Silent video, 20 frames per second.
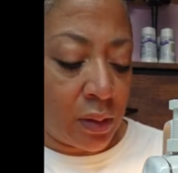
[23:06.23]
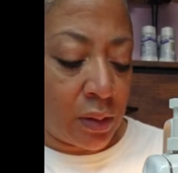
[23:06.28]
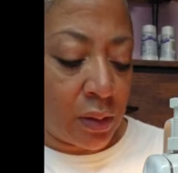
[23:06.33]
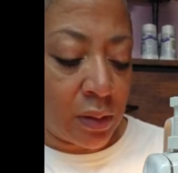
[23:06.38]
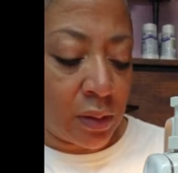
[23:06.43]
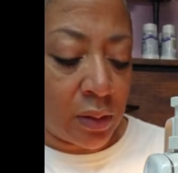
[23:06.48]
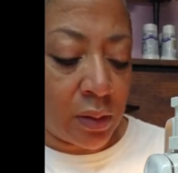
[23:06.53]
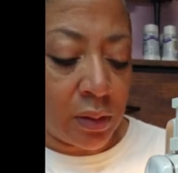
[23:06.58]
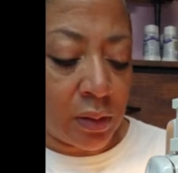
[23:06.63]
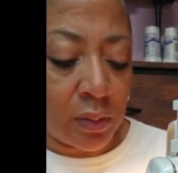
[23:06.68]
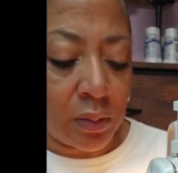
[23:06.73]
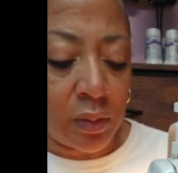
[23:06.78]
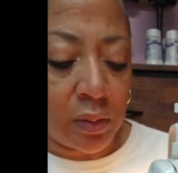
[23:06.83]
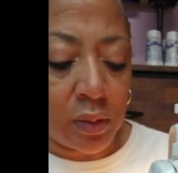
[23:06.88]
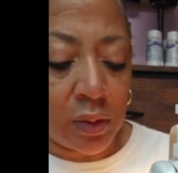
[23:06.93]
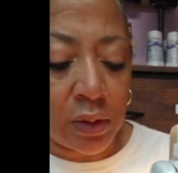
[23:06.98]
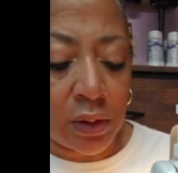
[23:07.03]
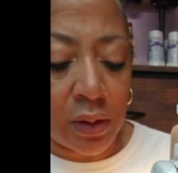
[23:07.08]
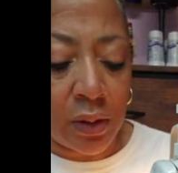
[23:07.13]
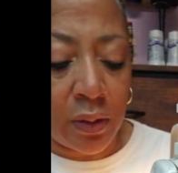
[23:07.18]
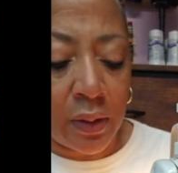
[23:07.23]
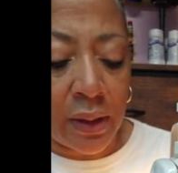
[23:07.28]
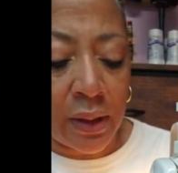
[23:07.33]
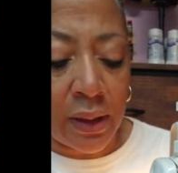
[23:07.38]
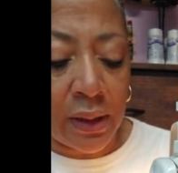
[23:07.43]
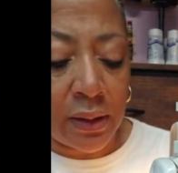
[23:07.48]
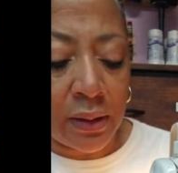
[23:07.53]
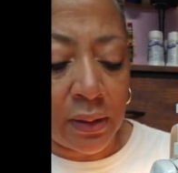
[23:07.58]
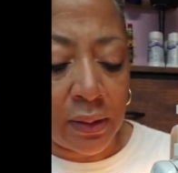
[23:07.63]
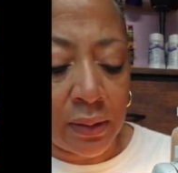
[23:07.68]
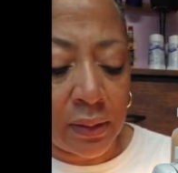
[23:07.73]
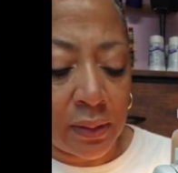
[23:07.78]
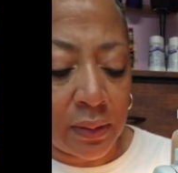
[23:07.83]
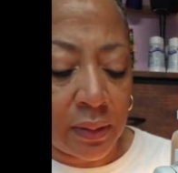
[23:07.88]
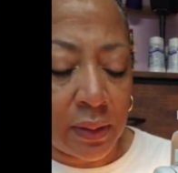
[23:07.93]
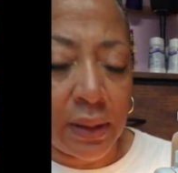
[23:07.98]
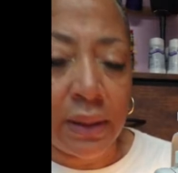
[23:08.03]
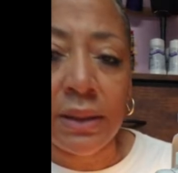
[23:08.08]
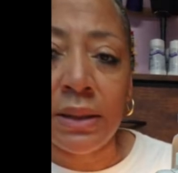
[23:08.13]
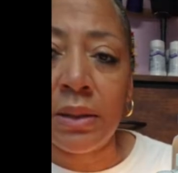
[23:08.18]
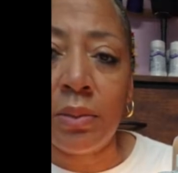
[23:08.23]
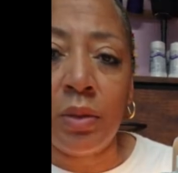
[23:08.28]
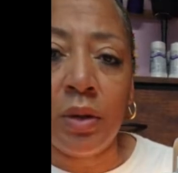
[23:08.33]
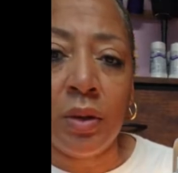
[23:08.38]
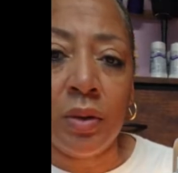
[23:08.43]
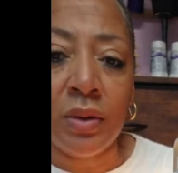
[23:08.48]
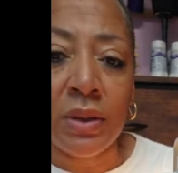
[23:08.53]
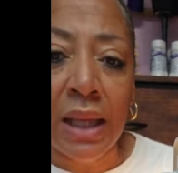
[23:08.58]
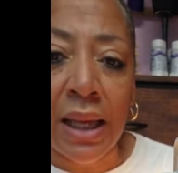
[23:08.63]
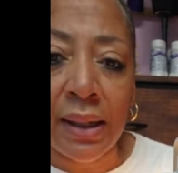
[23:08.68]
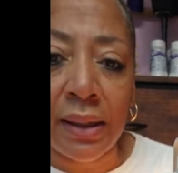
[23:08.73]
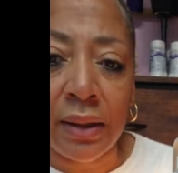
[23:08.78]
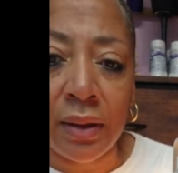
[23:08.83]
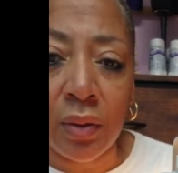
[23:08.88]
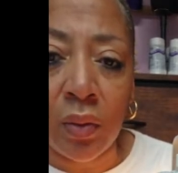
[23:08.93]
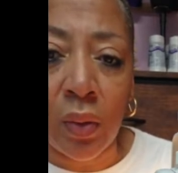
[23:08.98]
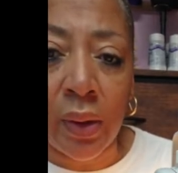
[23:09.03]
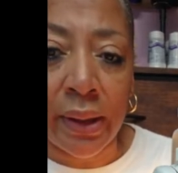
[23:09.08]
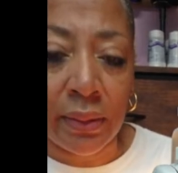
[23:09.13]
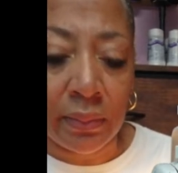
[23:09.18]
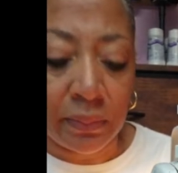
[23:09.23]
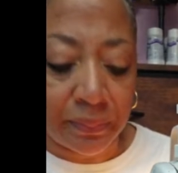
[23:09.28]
Just go ahead and get some of those out of the way.